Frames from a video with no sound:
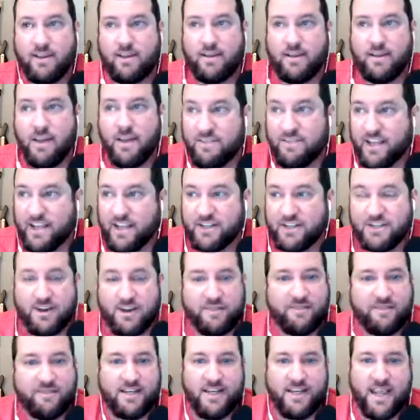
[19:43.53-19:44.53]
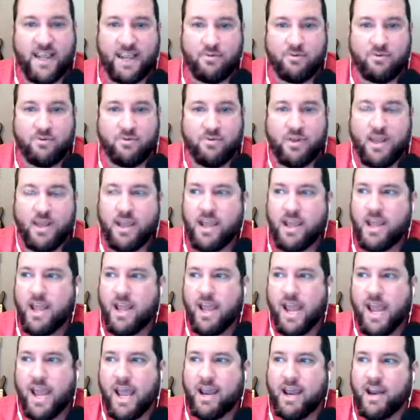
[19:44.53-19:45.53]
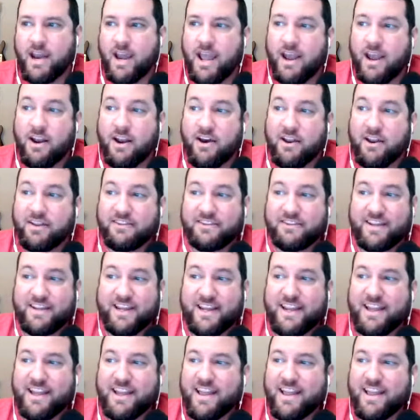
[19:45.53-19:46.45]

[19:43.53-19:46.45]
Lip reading: Nothing is off the table. And honestly,